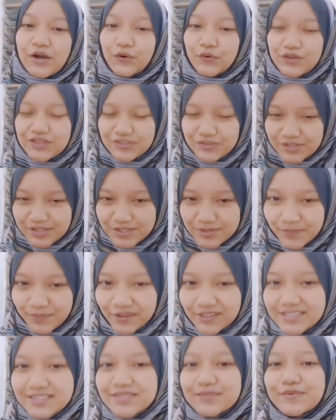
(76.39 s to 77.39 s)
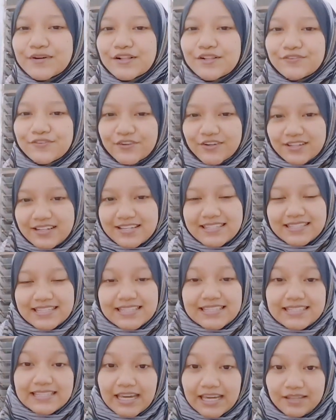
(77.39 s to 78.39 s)
who is responsible for this
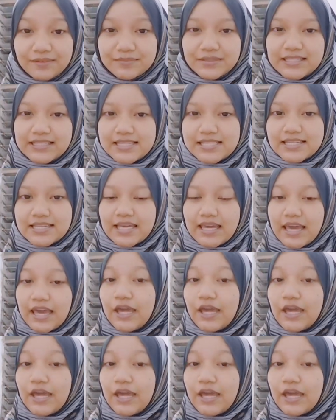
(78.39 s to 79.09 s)
assignment,